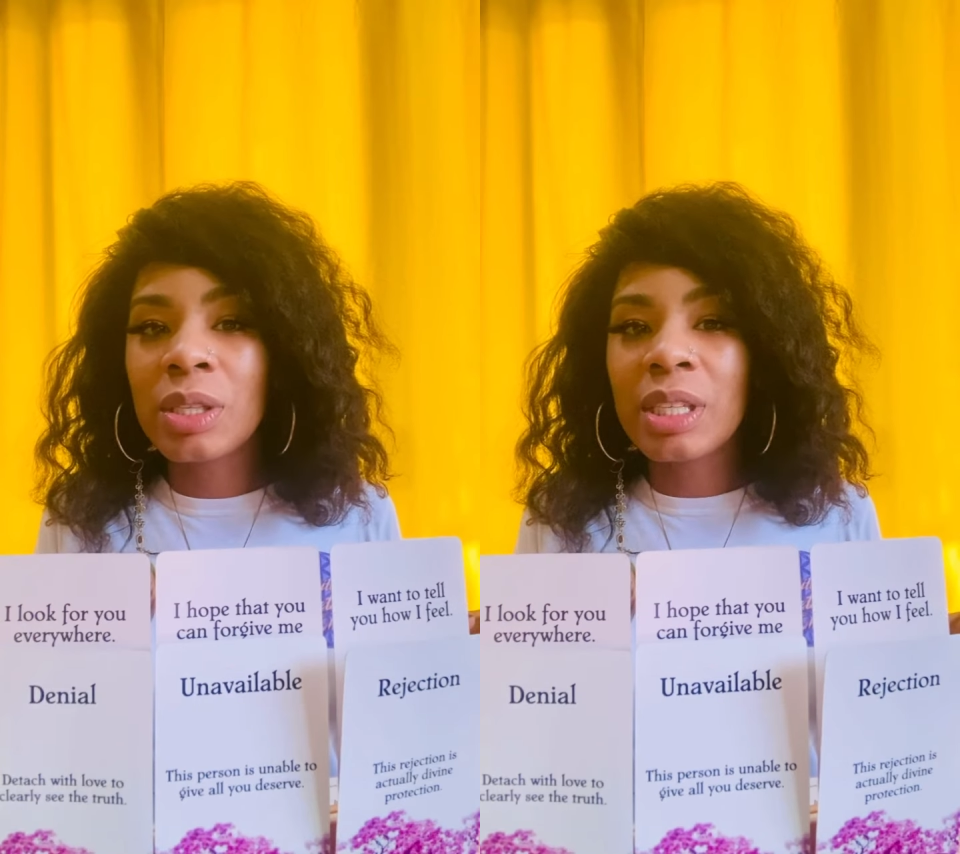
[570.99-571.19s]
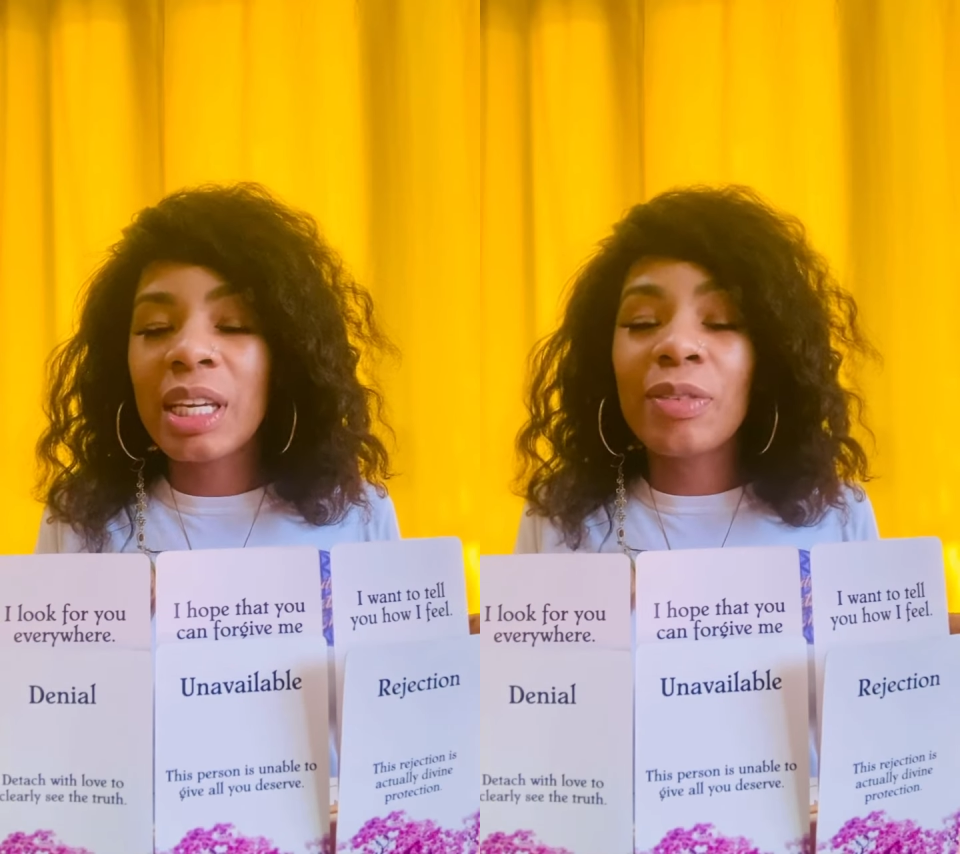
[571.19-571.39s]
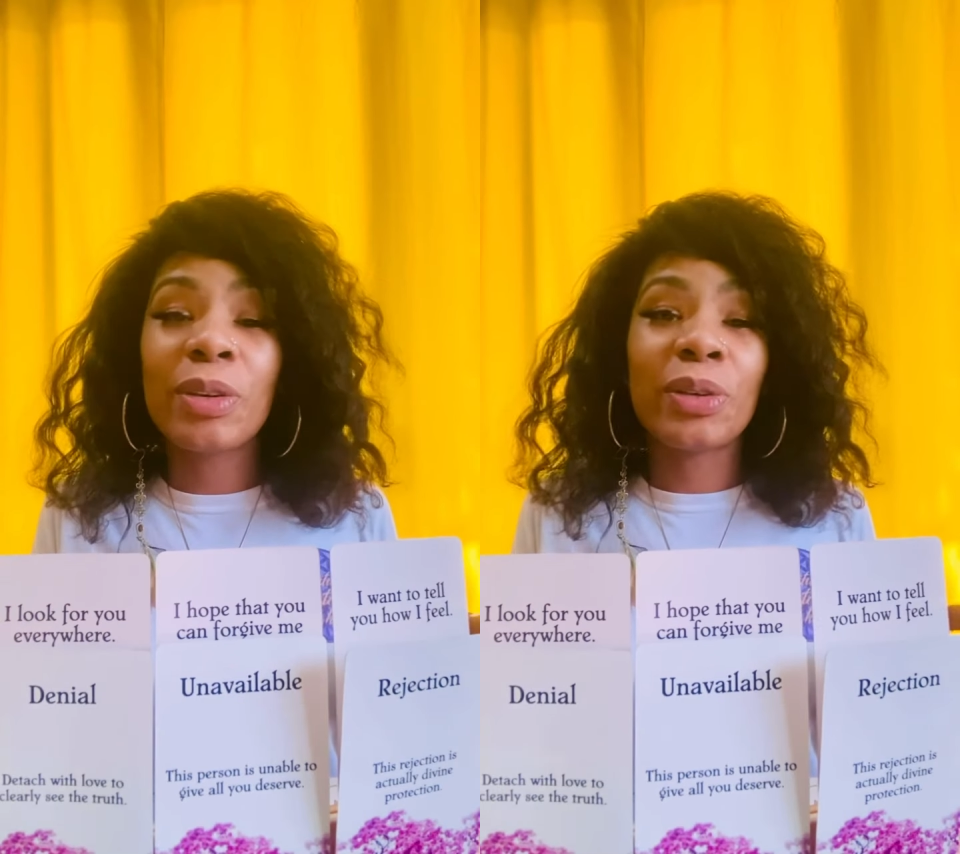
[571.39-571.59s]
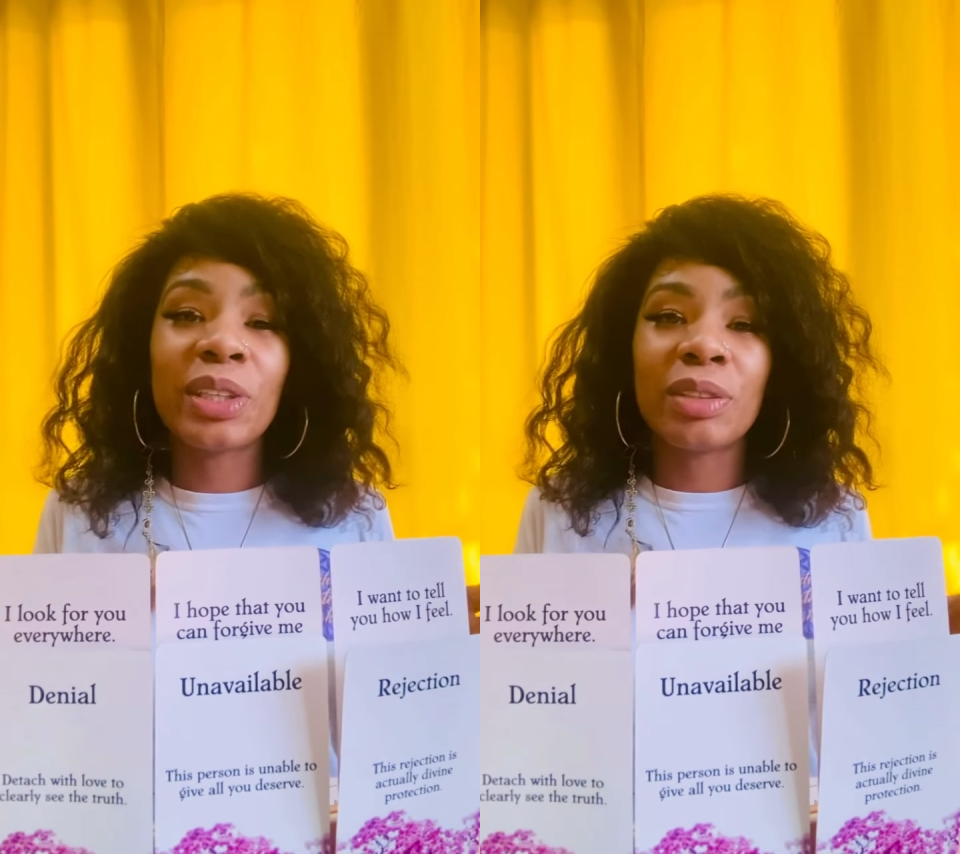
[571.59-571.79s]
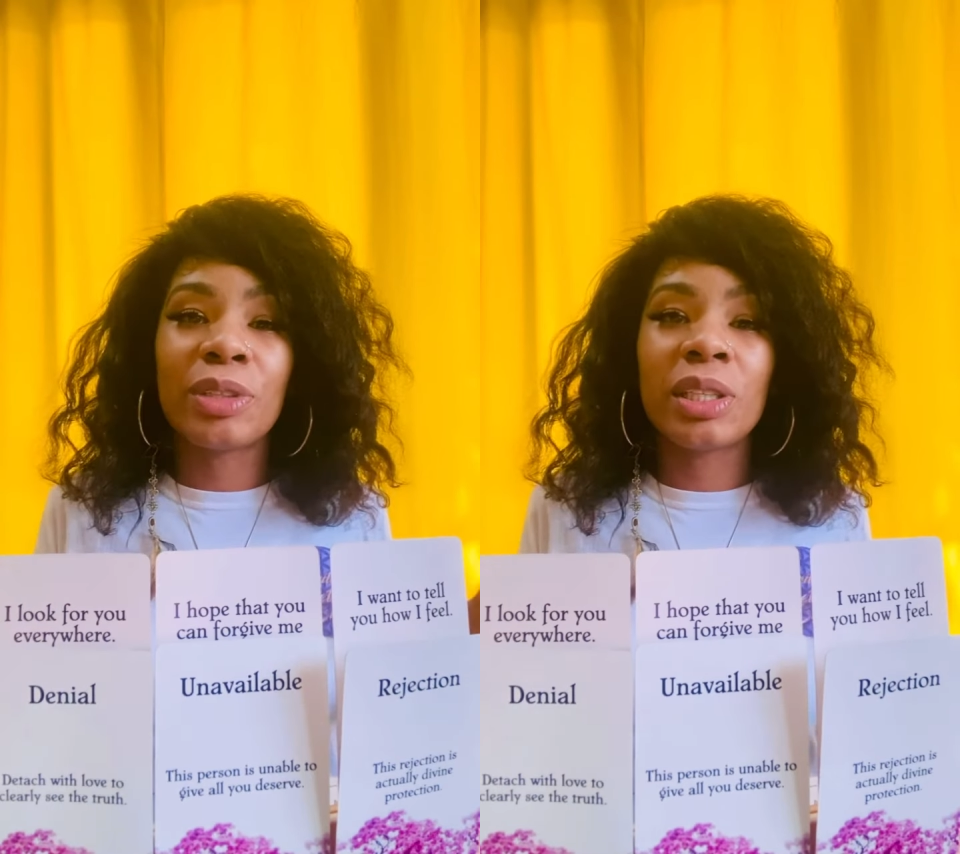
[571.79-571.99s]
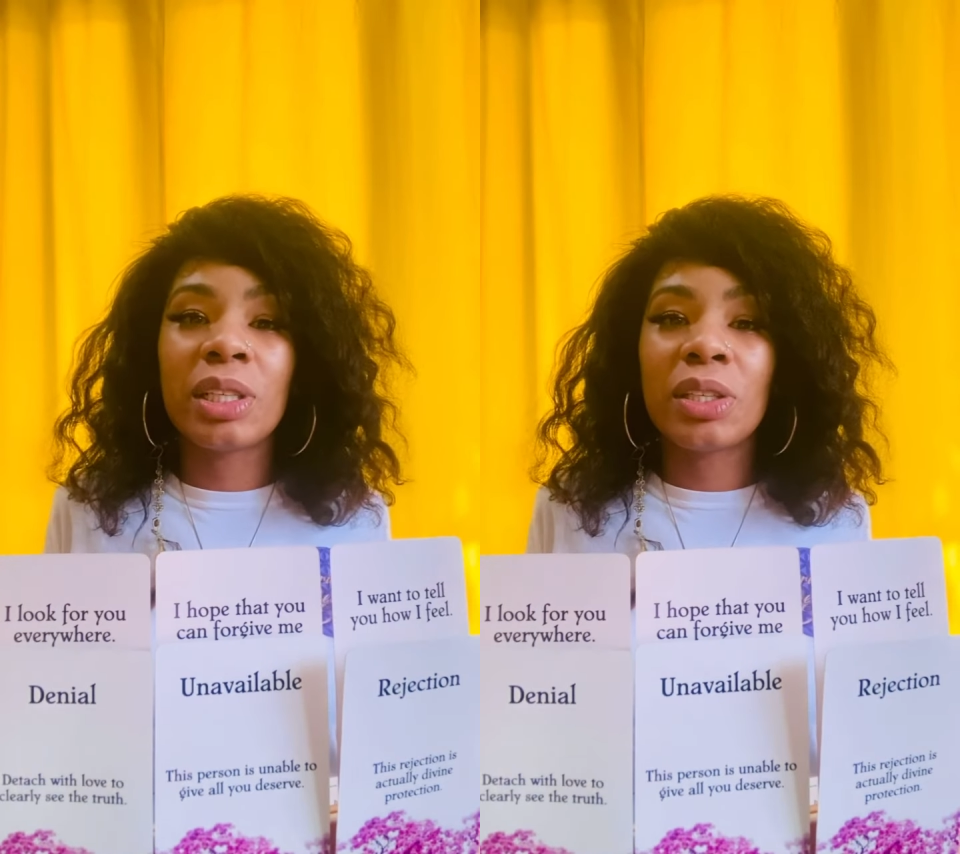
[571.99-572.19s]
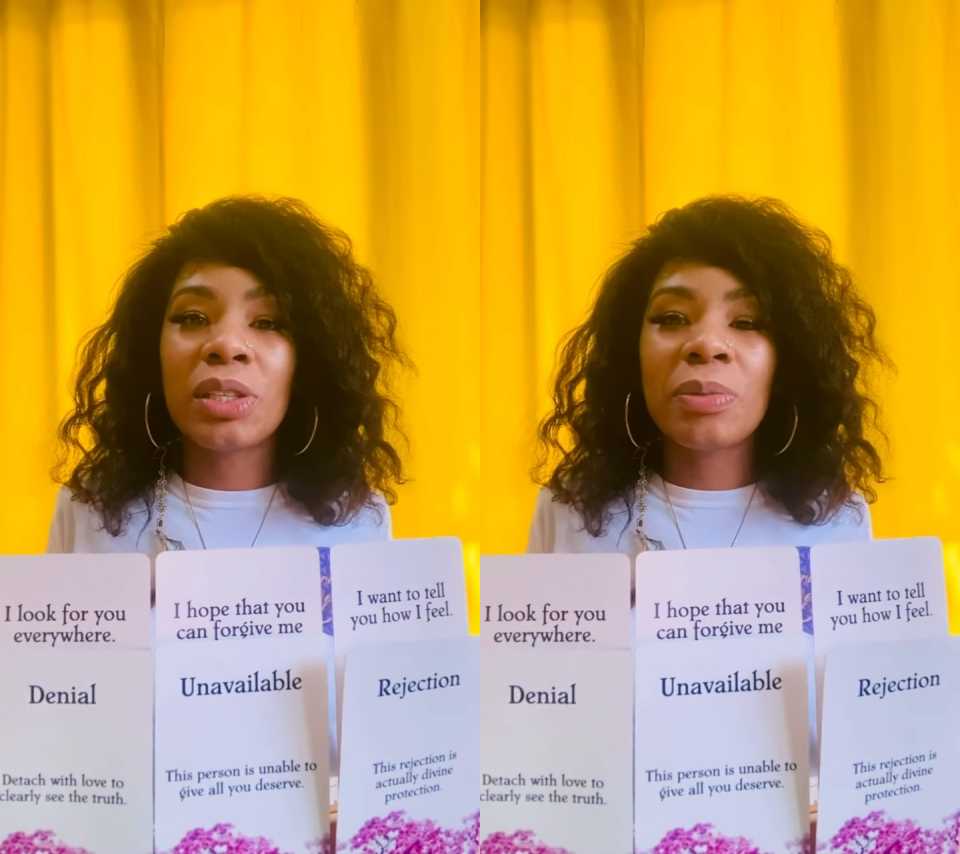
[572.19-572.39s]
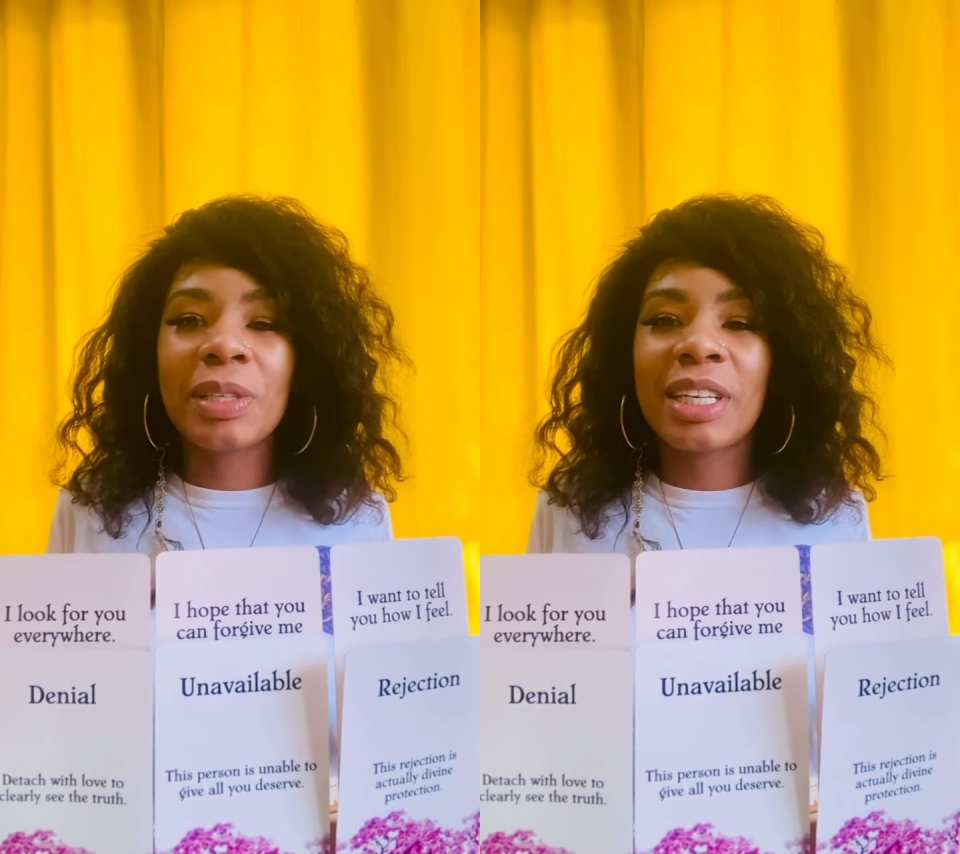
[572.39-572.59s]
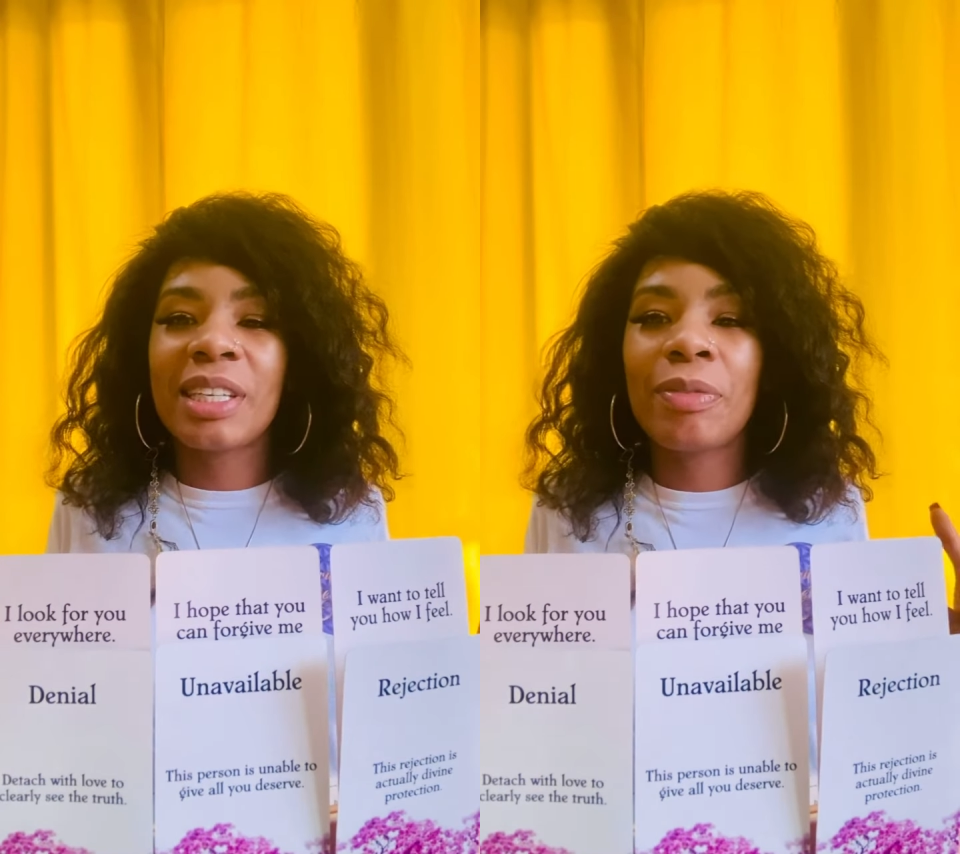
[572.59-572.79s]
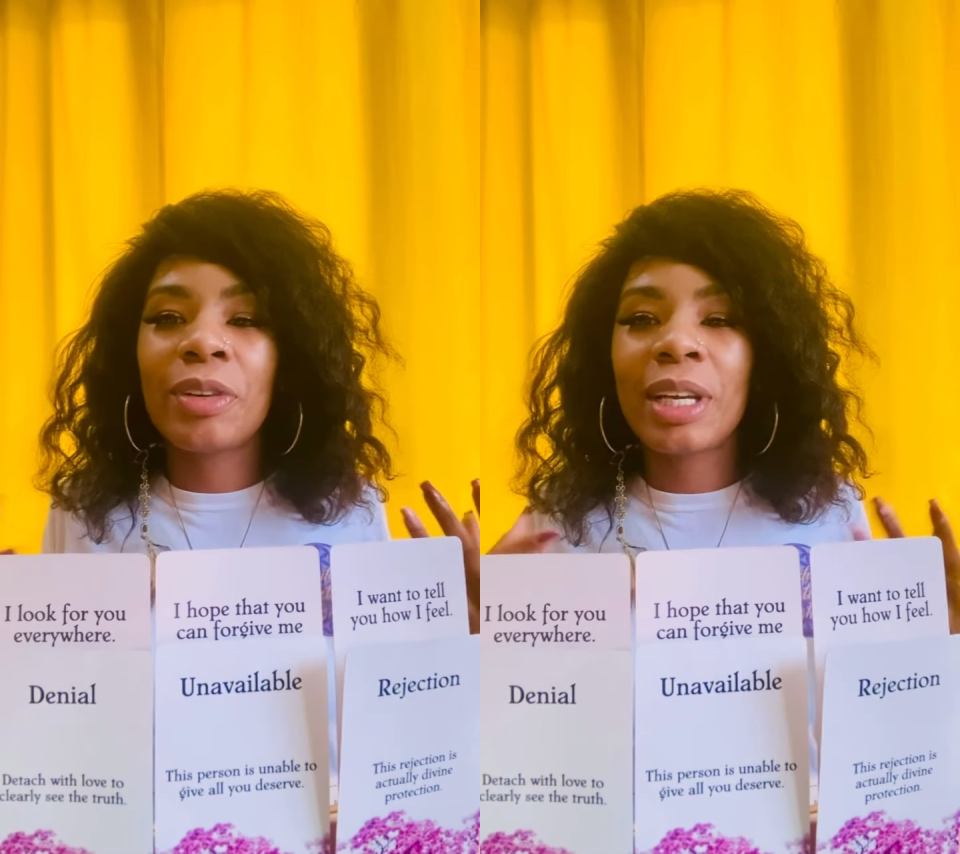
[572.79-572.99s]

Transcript: even though they really do because they feel